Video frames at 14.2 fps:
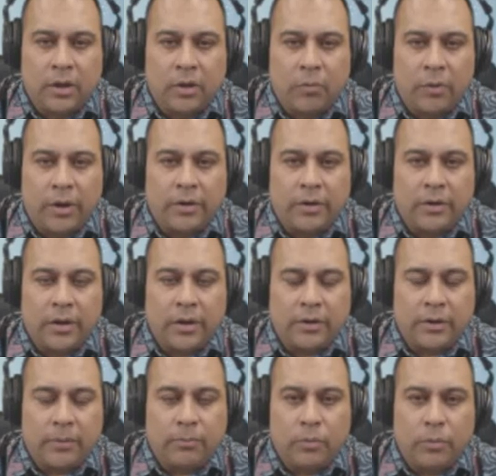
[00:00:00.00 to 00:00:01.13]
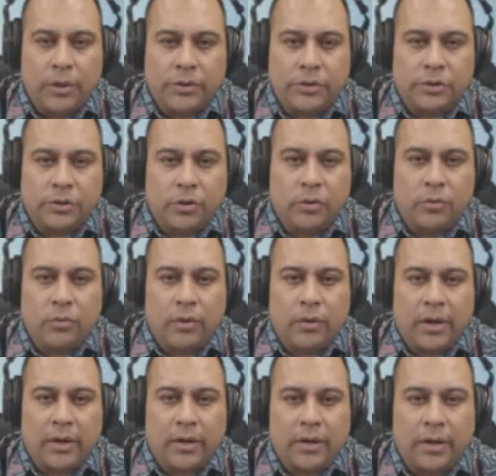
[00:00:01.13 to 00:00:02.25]
when WHO
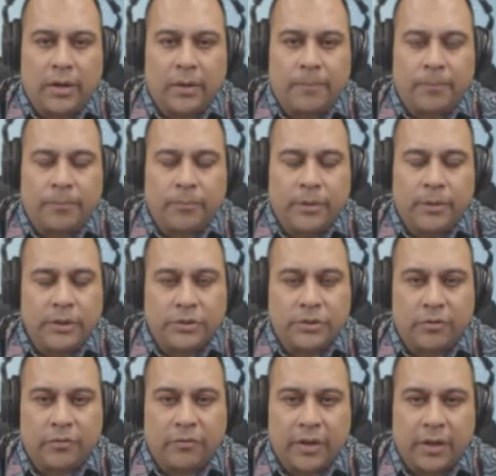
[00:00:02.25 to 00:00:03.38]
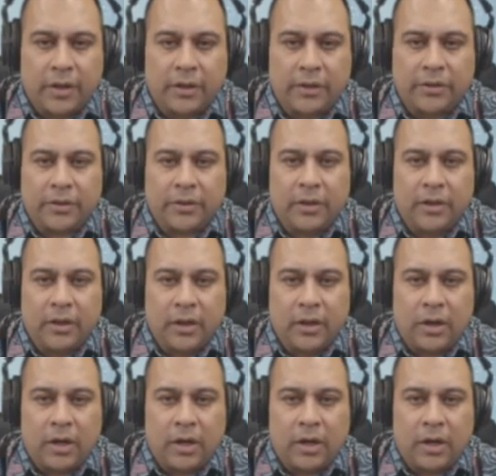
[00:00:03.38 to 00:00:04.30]
and Ministry of Health